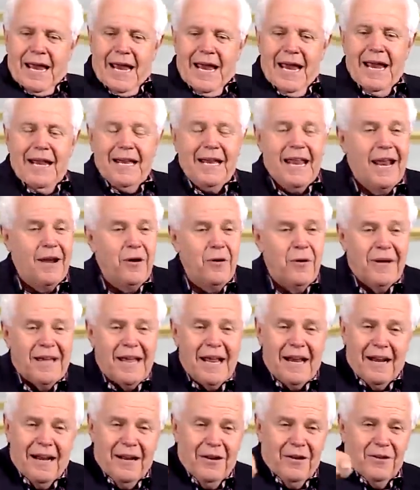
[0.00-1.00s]
And they don't
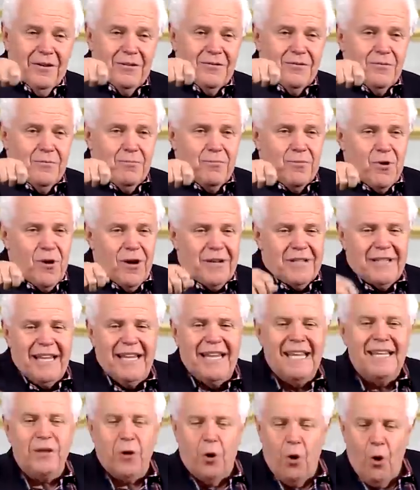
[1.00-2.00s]
get a little dressing.
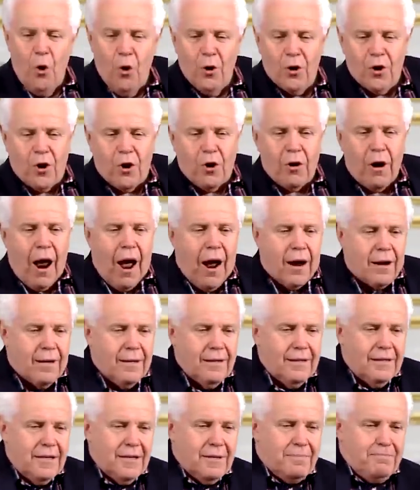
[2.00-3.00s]
They get the whole crock
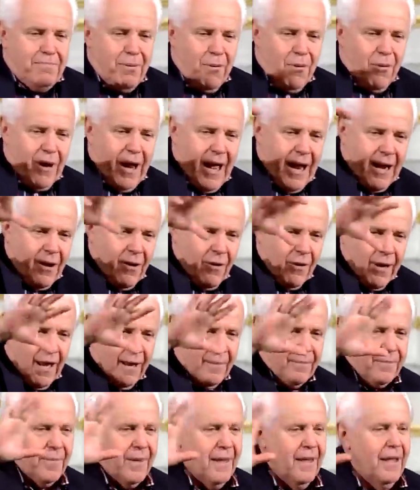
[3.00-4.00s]
and just pour that on
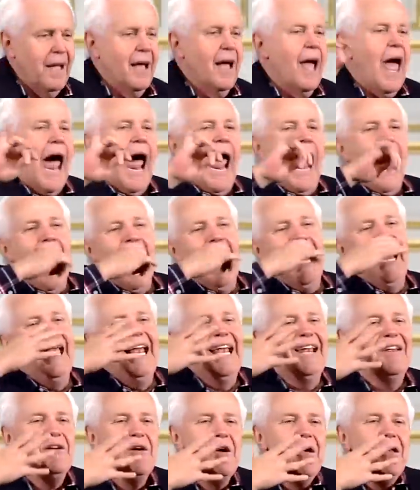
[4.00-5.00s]
there. And
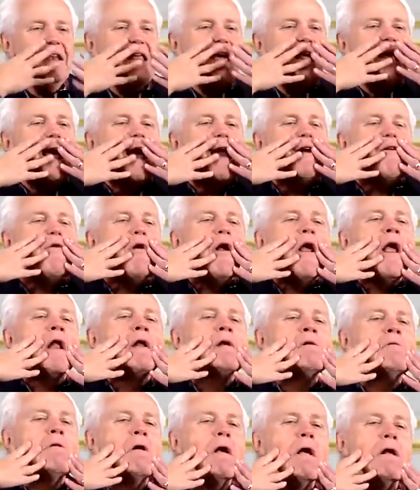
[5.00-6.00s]
they got
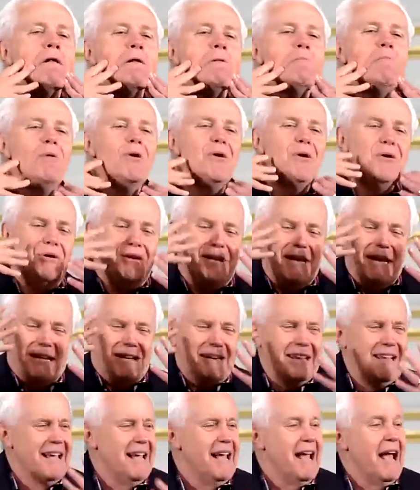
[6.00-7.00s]
ranch dressing.
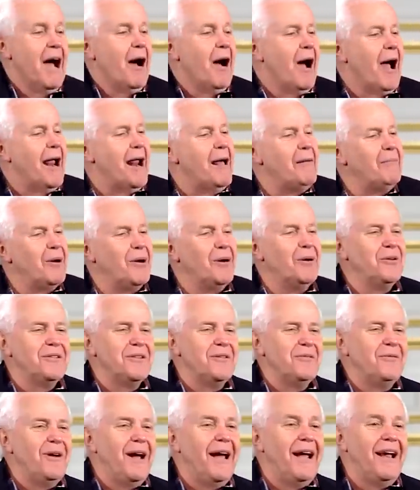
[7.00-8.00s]
I'm
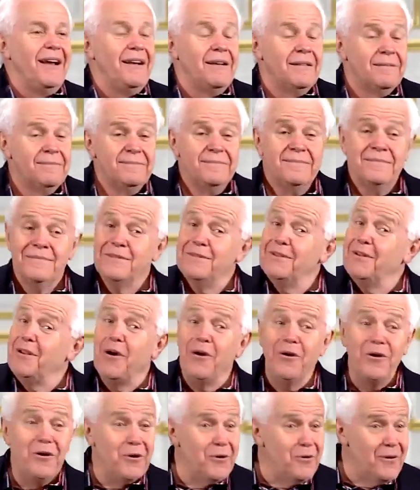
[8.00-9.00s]
losing weight.
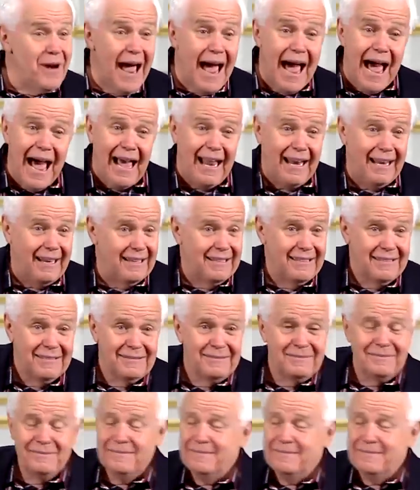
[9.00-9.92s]
No, you not.